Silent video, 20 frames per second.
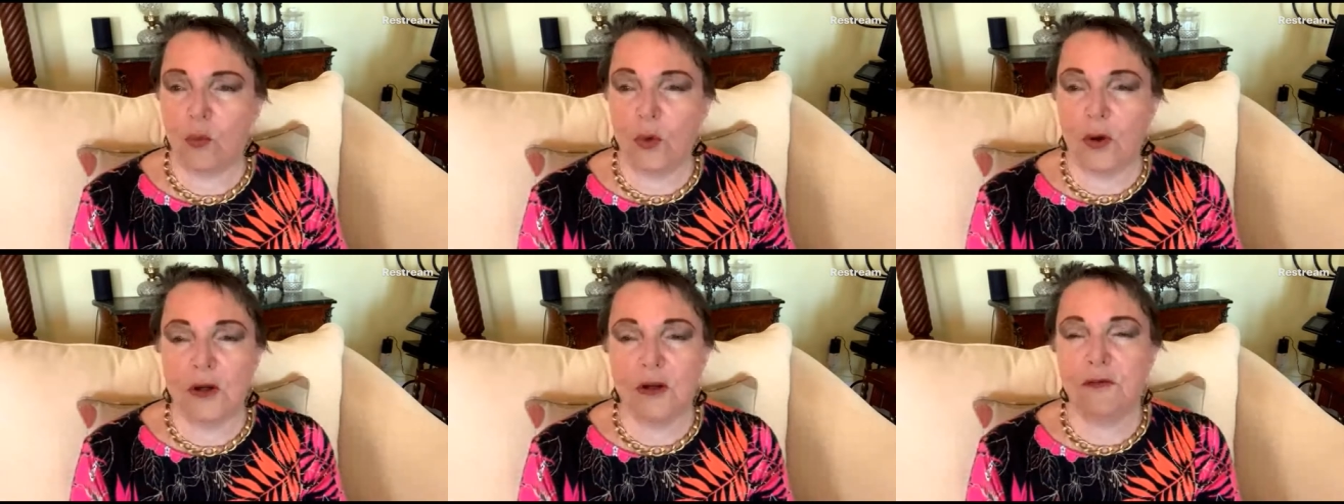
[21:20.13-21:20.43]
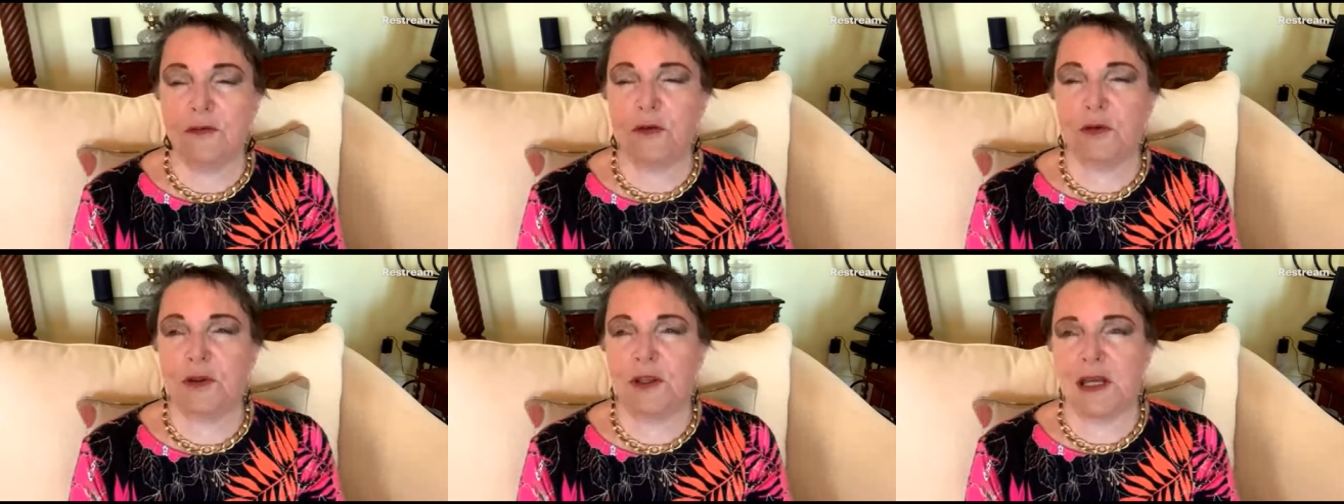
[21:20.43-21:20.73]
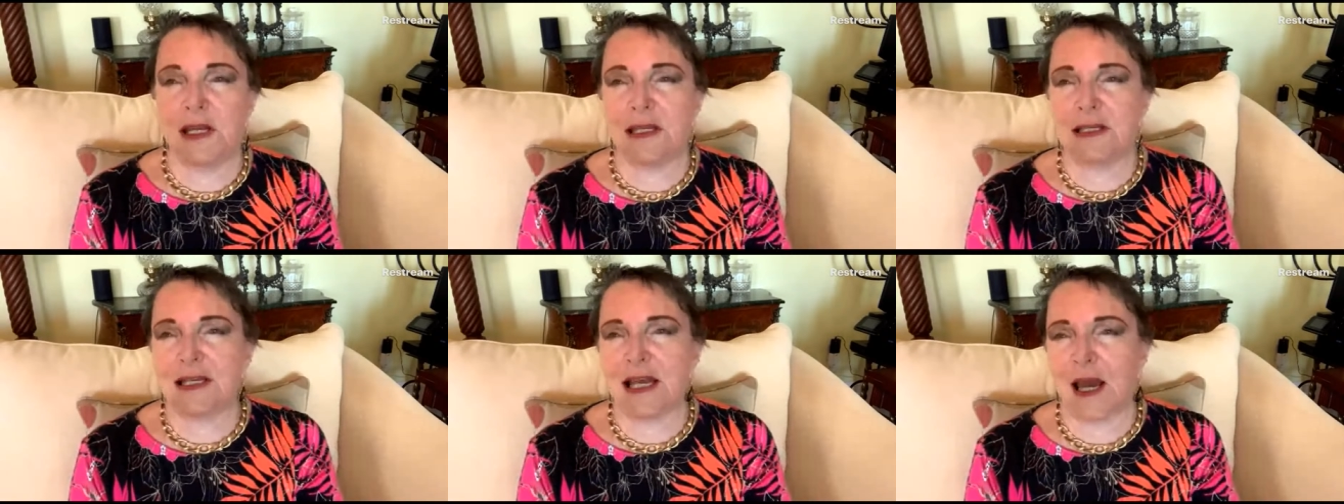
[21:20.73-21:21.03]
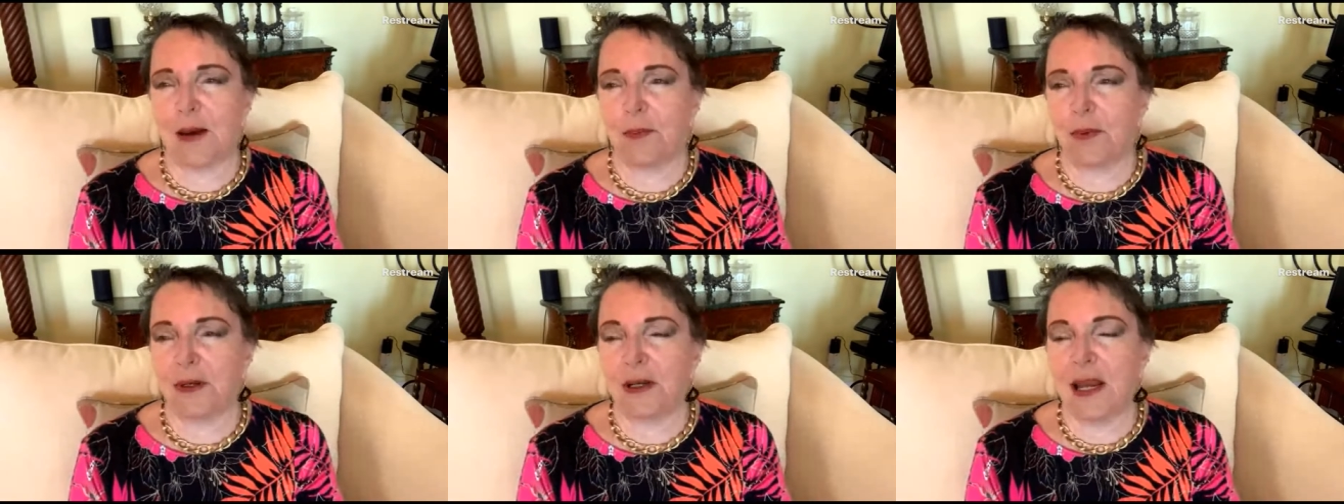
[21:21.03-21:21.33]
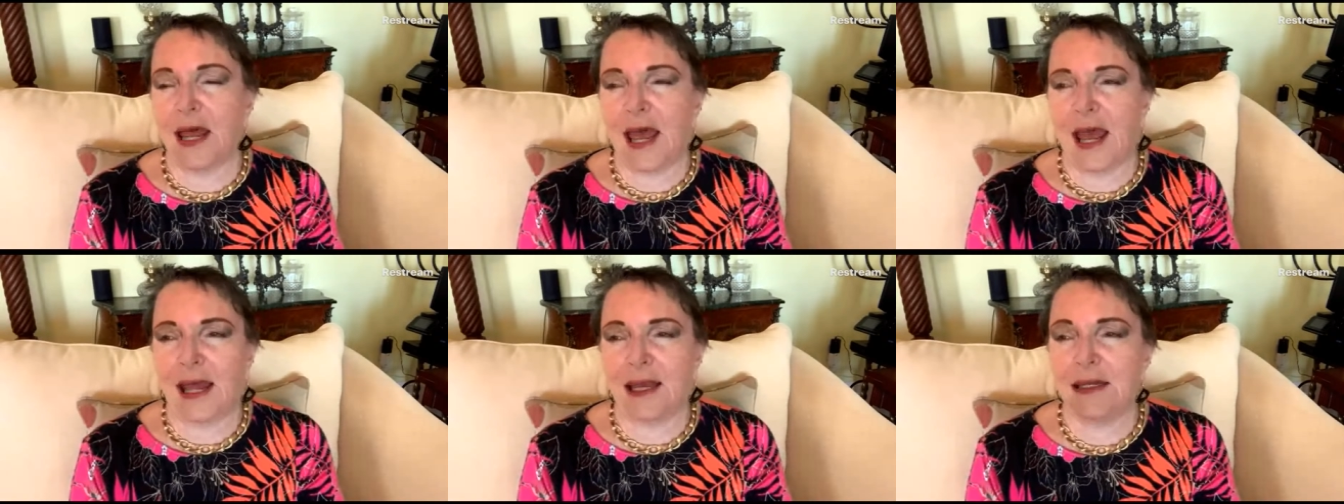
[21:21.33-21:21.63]
wonderful things
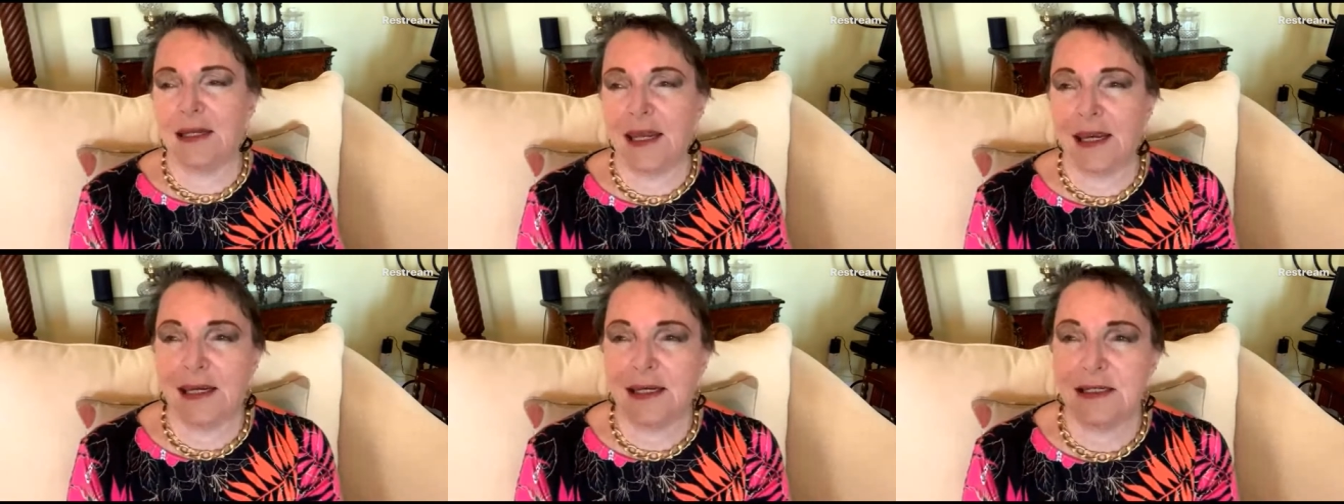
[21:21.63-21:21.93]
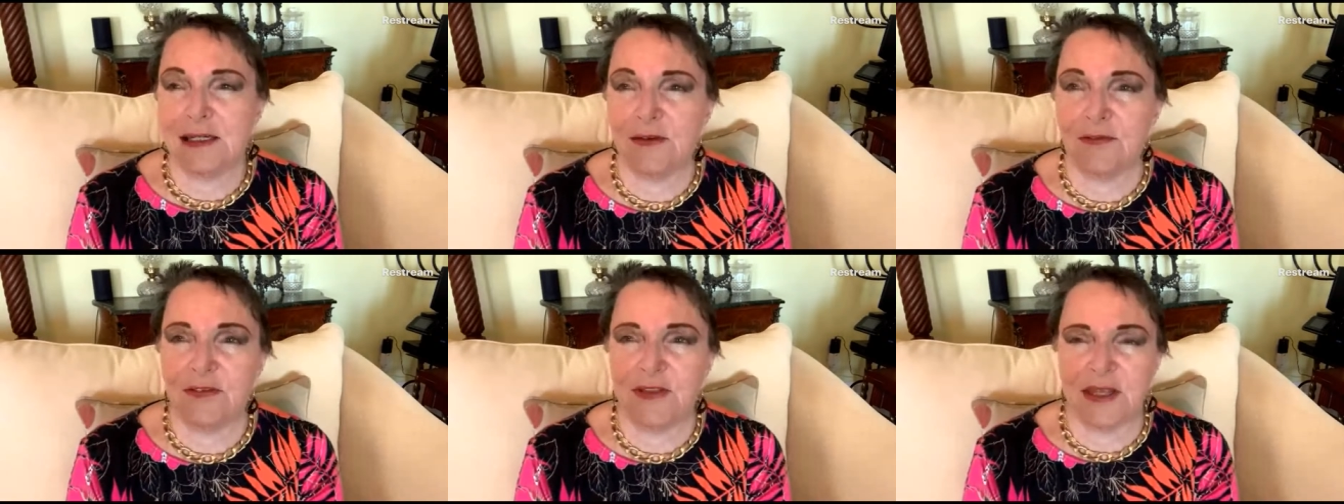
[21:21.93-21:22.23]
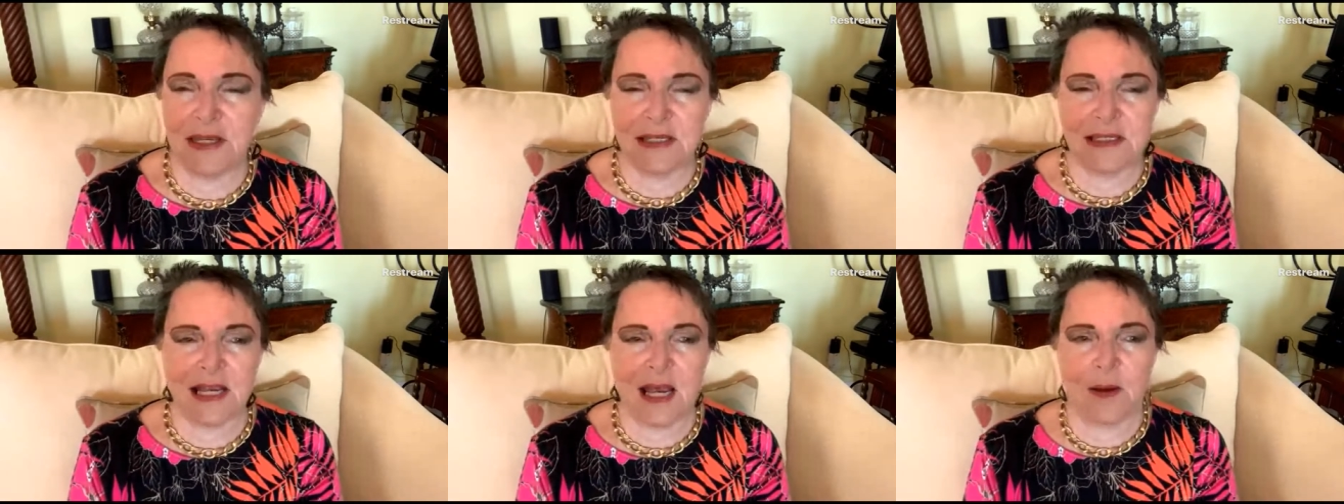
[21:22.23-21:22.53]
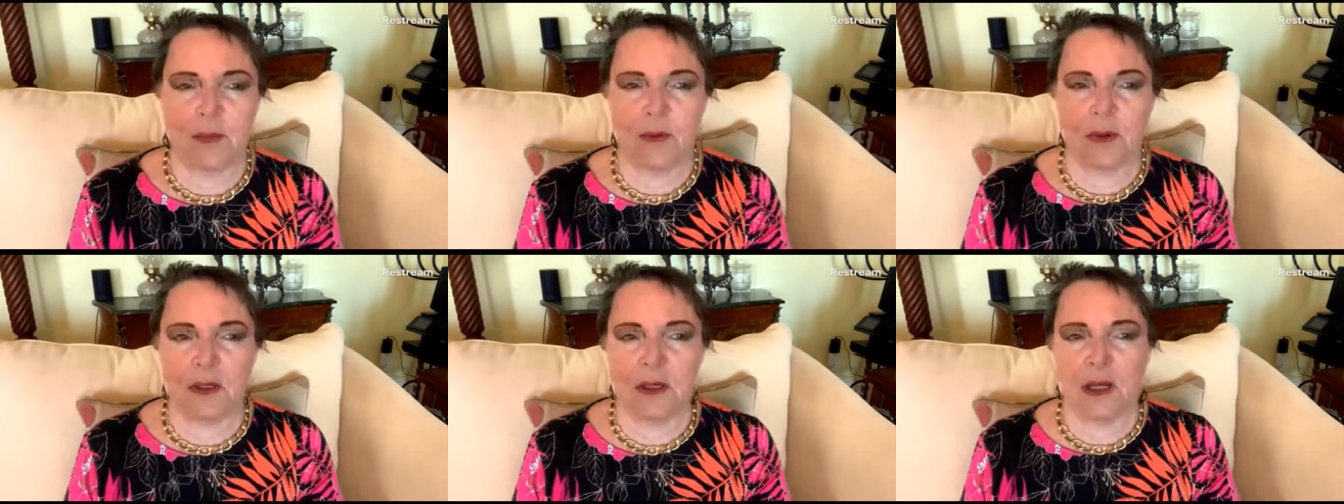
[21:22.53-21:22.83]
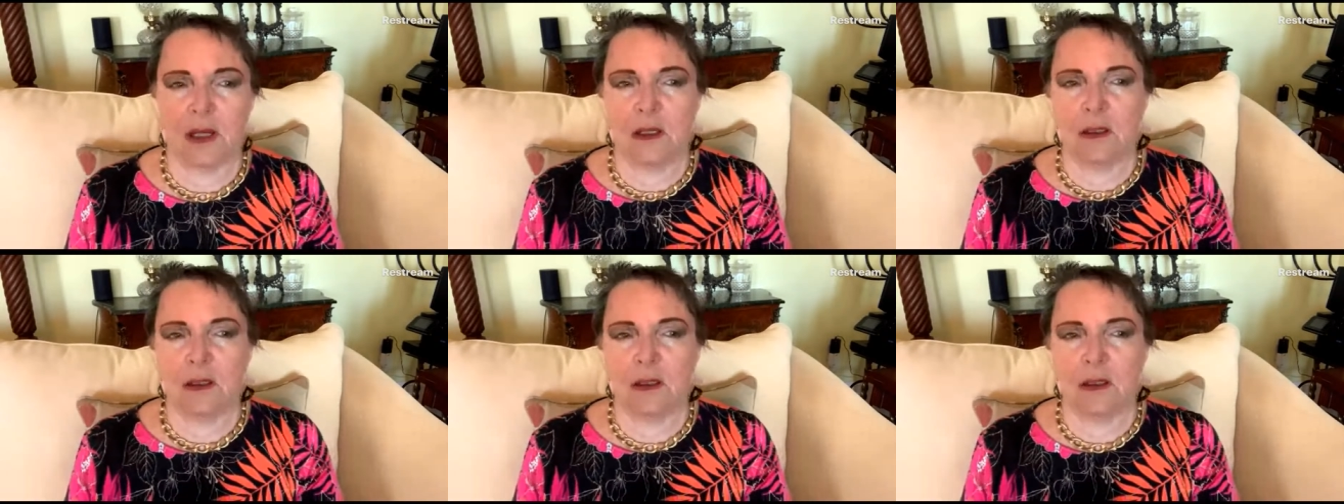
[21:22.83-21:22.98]
happen and negative things happen.